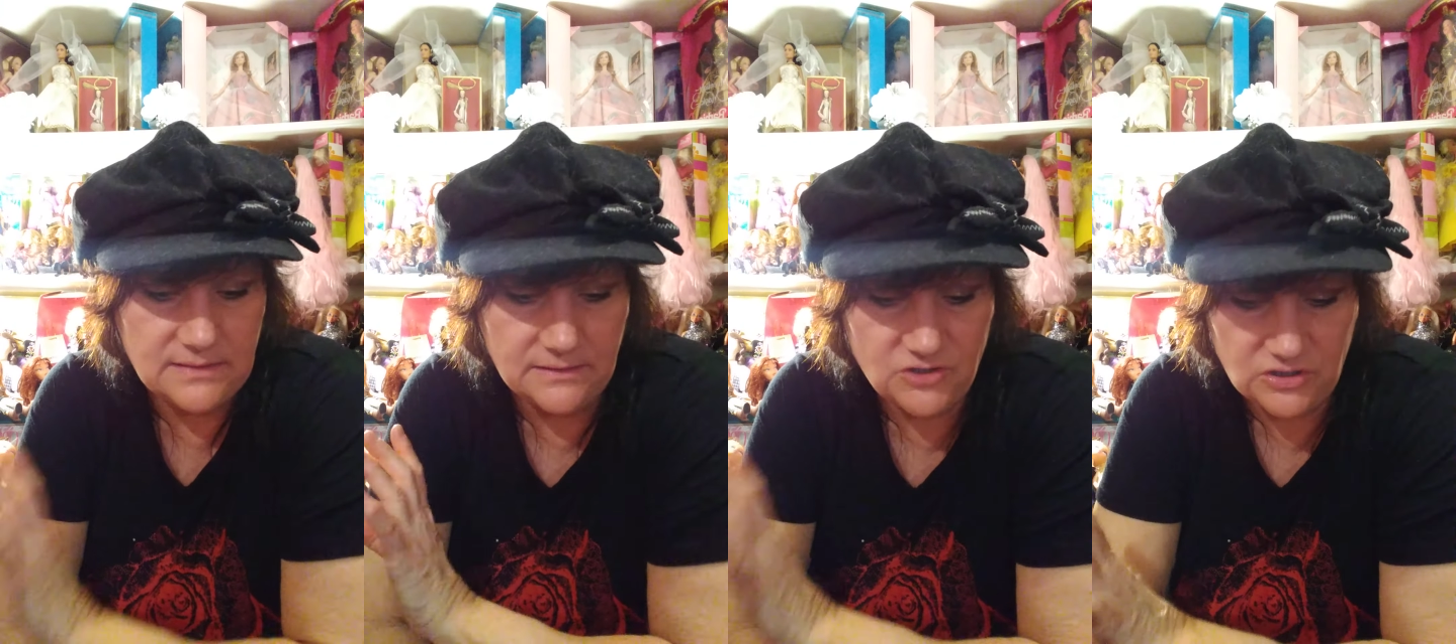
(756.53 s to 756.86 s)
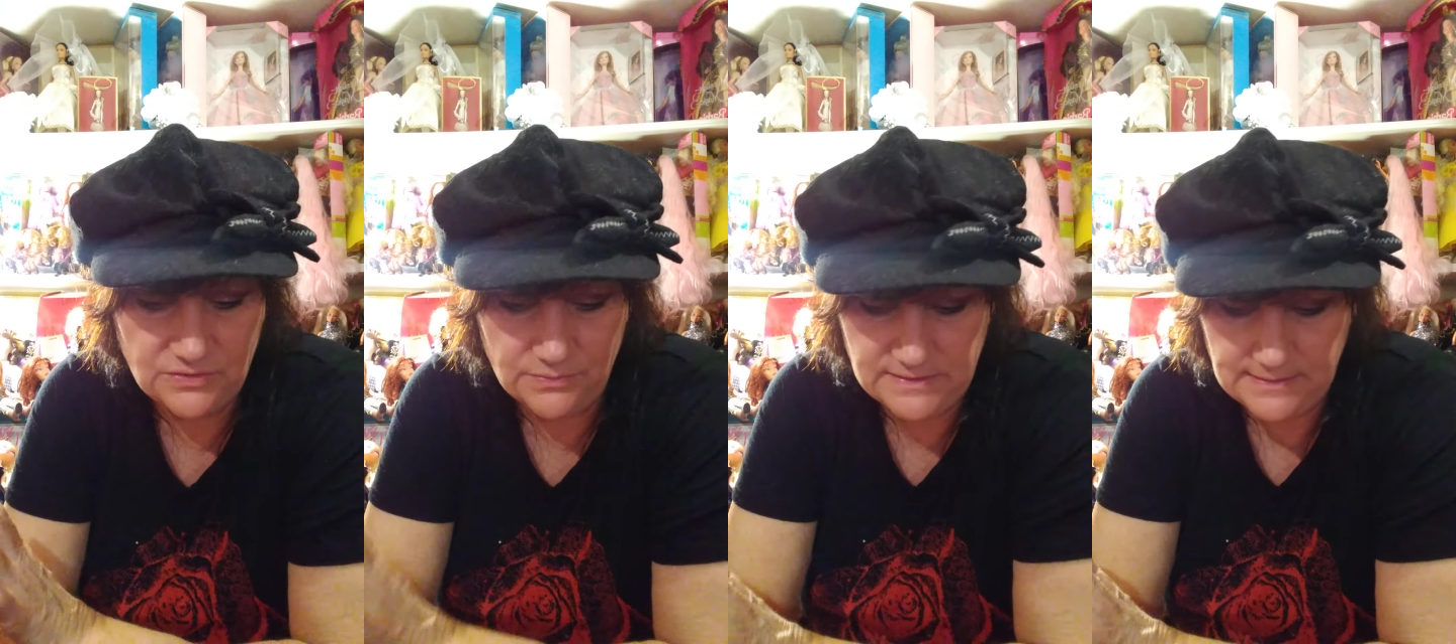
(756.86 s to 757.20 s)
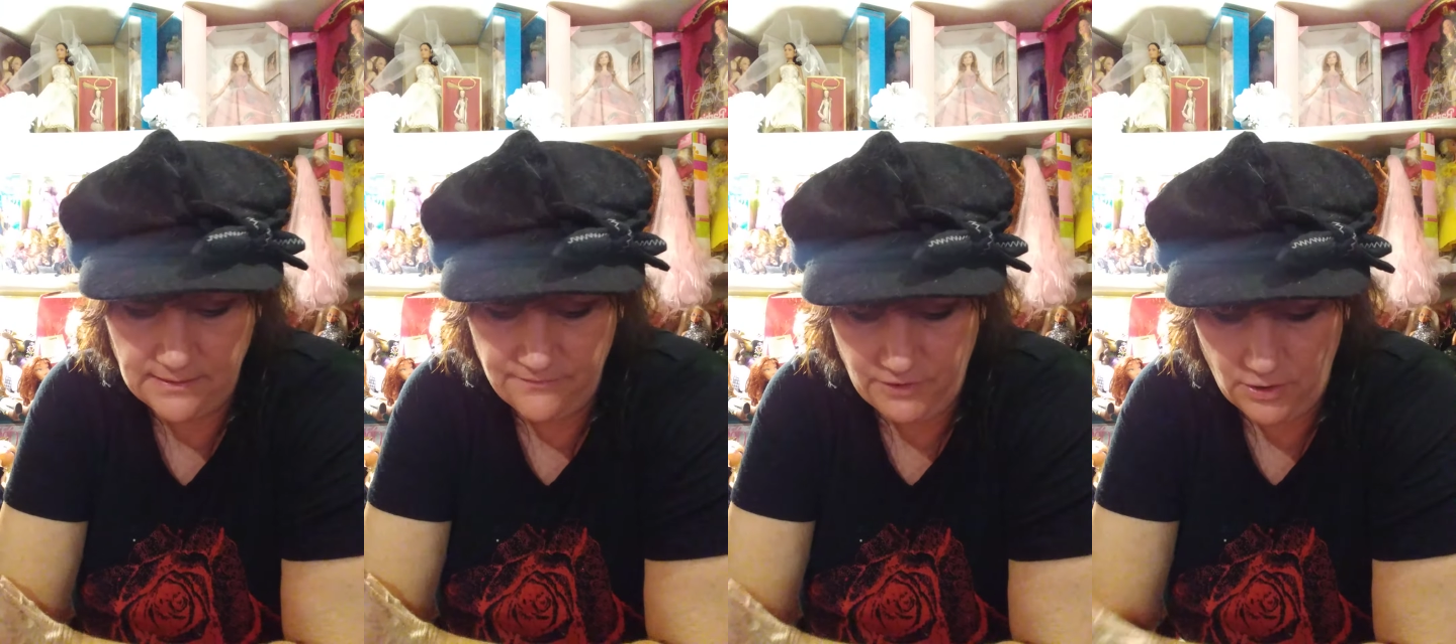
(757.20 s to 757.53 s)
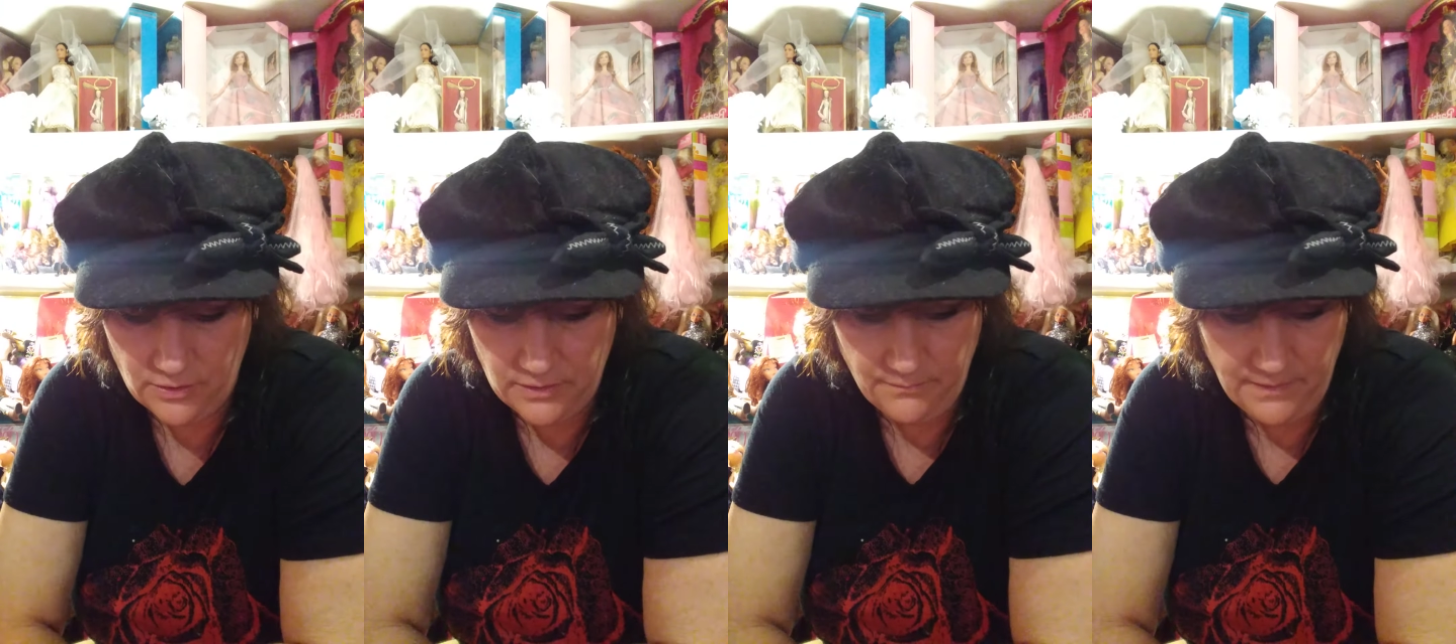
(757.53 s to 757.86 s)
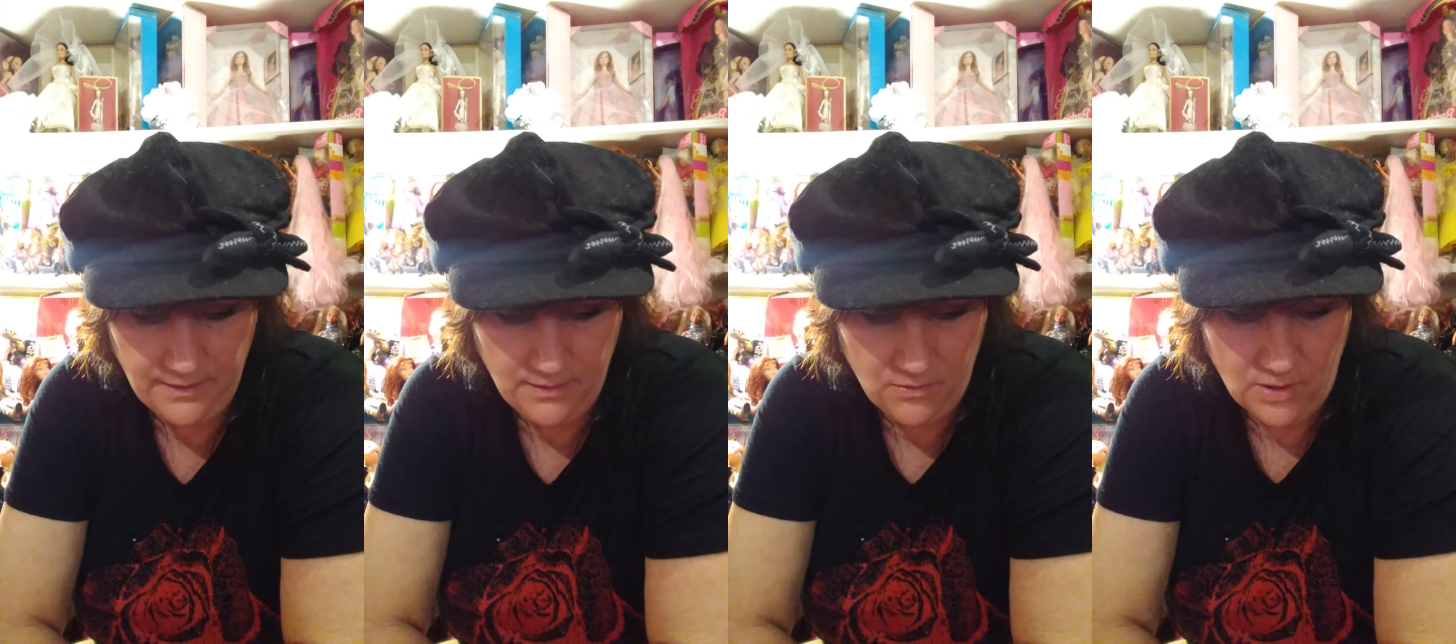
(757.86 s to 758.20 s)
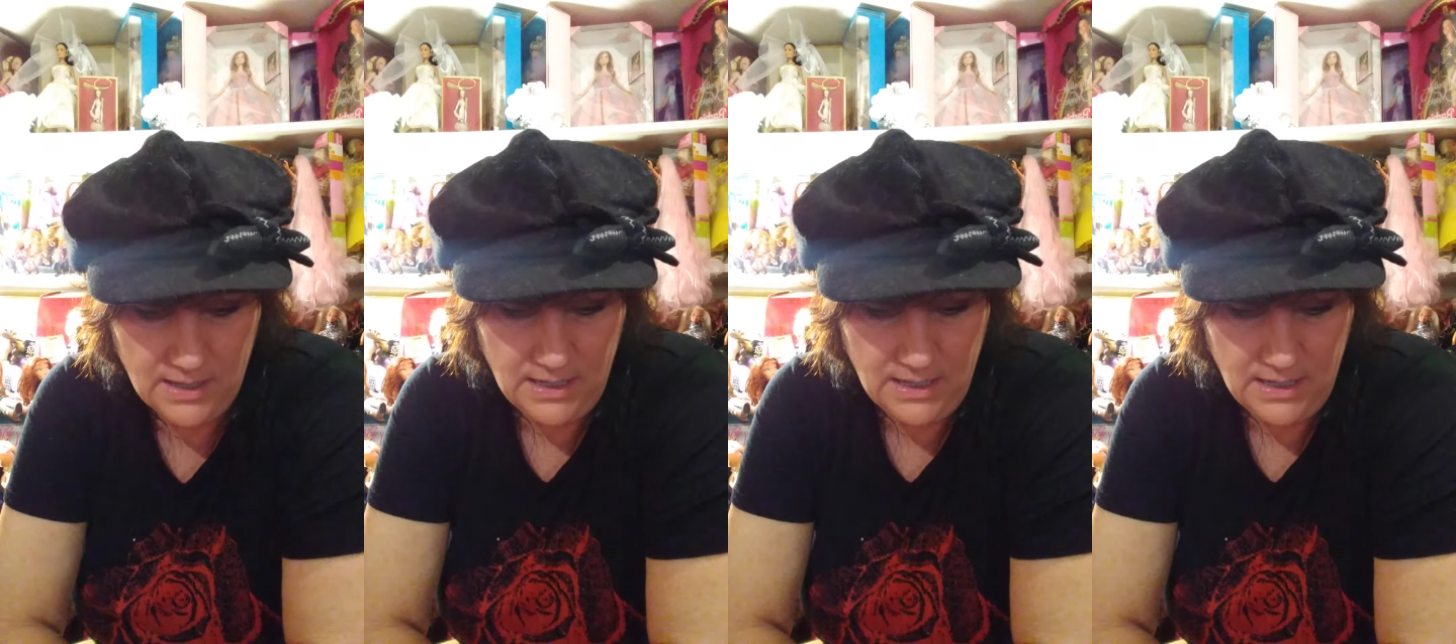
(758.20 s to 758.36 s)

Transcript: I just received her in the mail.